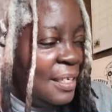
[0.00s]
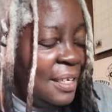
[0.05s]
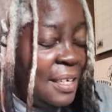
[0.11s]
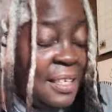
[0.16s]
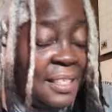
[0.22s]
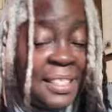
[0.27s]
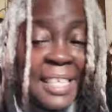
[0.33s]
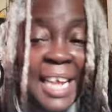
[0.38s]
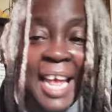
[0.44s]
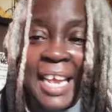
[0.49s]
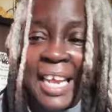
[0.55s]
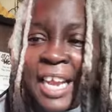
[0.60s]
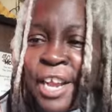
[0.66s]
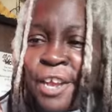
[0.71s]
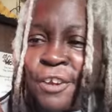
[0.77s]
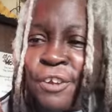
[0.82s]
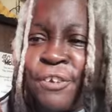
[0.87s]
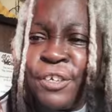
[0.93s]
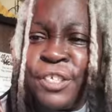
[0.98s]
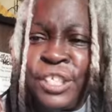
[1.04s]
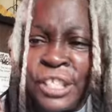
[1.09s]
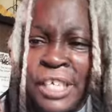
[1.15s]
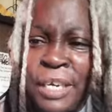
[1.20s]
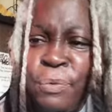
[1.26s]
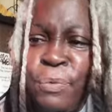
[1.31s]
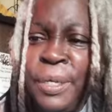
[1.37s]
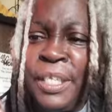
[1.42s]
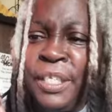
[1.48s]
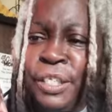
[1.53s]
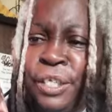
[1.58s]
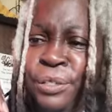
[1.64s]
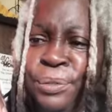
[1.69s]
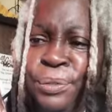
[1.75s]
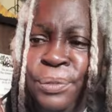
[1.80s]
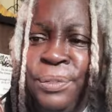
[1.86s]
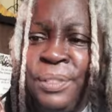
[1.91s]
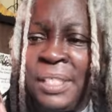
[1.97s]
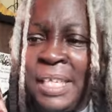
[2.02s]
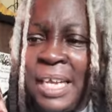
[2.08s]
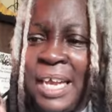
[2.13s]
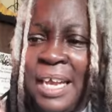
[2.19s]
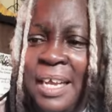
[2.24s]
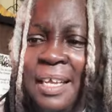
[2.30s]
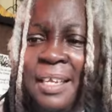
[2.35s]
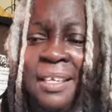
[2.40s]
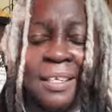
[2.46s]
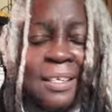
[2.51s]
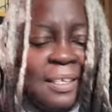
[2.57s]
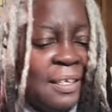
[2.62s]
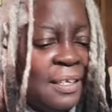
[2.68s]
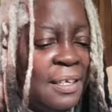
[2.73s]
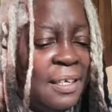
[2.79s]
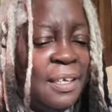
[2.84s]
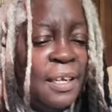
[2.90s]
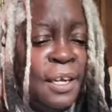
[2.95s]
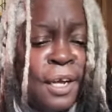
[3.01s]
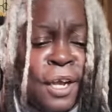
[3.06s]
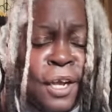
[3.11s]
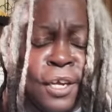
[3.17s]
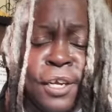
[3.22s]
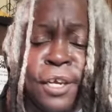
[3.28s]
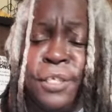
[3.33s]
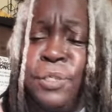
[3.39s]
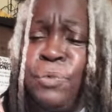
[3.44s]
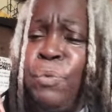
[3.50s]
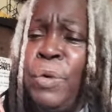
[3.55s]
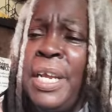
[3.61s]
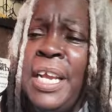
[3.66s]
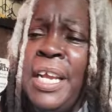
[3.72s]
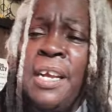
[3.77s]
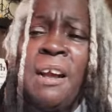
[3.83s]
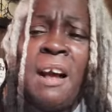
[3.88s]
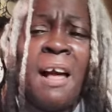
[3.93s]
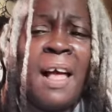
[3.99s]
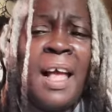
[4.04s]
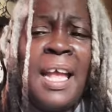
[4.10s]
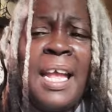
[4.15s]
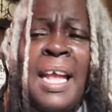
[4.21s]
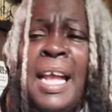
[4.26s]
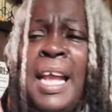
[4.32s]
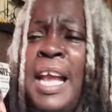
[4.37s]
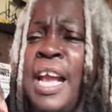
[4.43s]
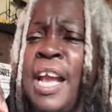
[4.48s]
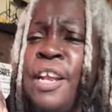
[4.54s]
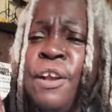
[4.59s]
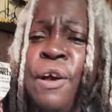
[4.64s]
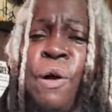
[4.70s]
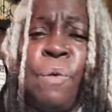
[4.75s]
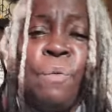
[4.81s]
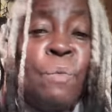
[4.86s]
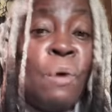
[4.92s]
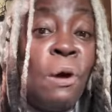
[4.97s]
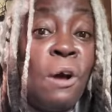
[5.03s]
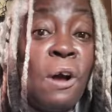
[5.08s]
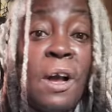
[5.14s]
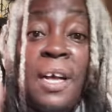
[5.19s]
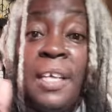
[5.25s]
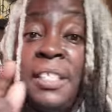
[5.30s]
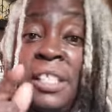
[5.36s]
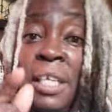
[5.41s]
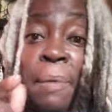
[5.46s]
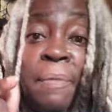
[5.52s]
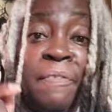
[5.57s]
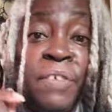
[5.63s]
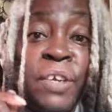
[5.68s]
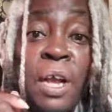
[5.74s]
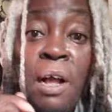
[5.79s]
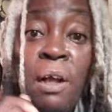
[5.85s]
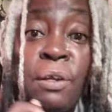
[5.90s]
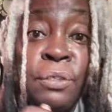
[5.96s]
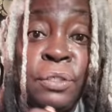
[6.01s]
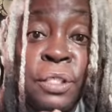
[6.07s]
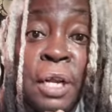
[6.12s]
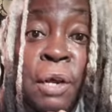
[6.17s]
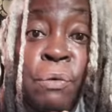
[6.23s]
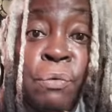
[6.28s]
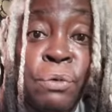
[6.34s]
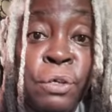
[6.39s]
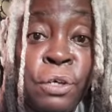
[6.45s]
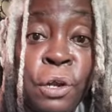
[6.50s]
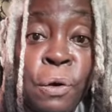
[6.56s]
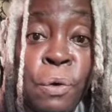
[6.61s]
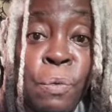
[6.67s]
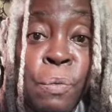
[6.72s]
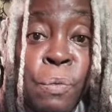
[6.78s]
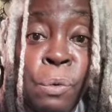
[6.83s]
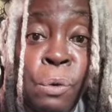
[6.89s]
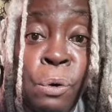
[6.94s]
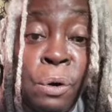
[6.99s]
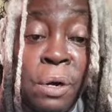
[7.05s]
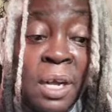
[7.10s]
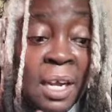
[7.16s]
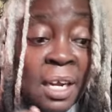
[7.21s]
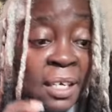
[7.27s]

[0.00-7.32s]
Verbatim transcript: Cause that energy will use it. Cause we are in a war. Some of y'all don't know war.